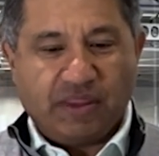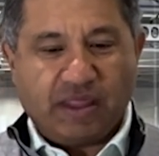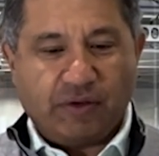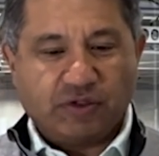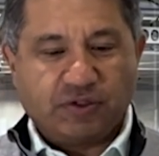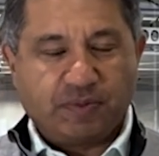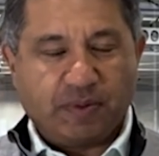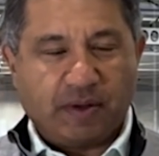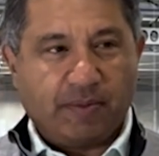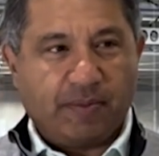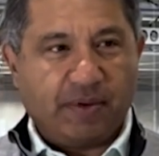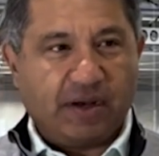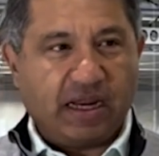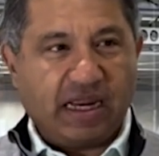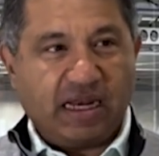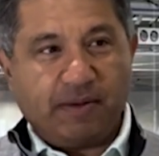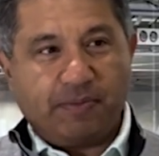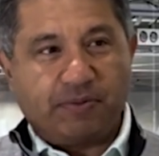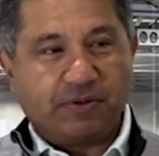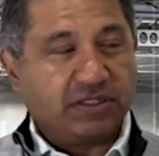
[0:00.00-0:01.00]
they would spend about
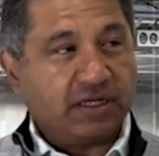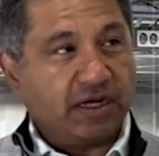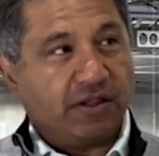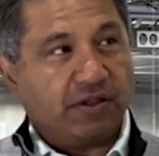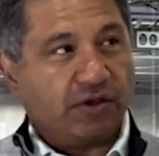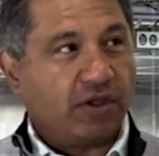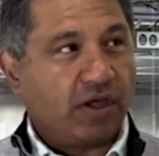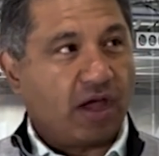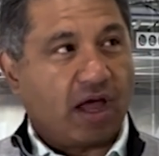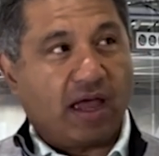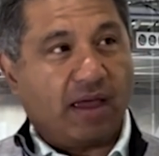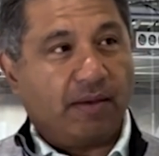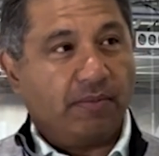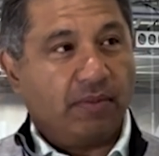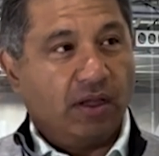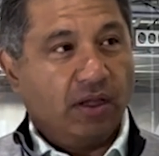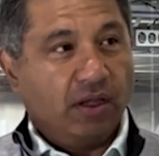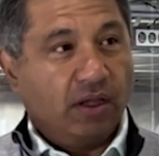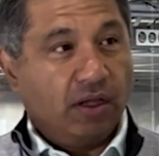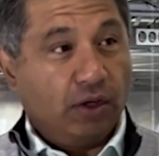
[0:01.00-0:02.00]
80% of the time
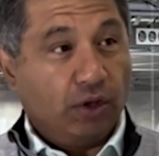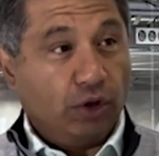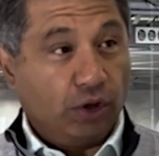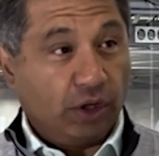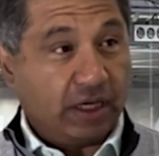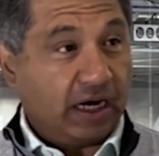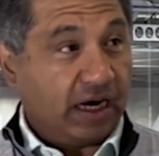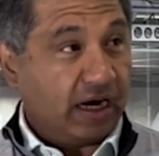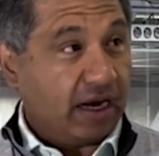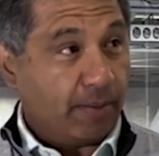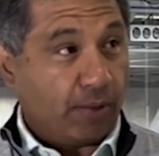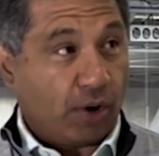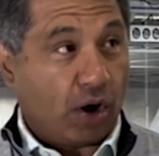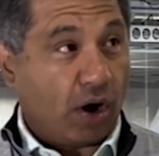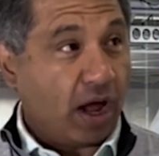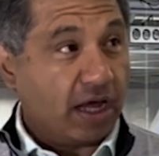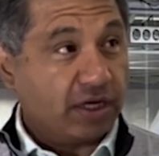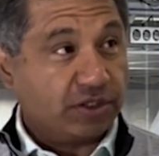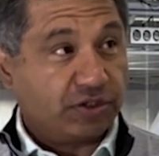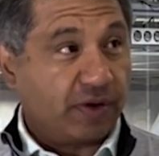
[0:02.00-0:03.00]
looking at
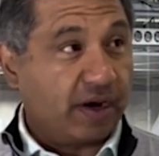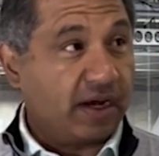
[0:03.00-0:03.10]
MRIs,